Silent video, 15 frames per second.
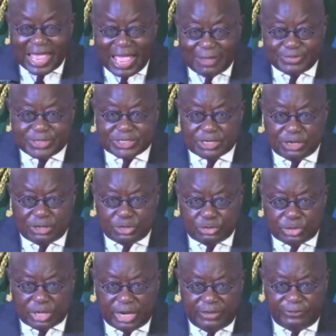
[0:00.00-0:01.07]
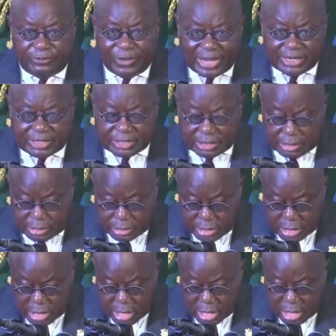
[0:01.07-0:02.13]
absolutely vital.
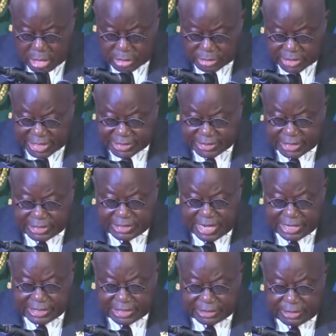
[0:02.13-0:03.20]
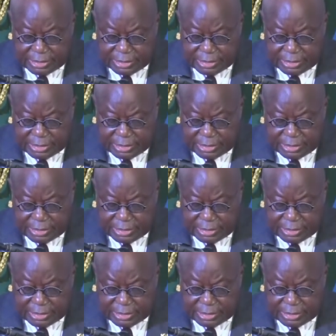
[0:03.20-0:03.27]
Just as Nigerian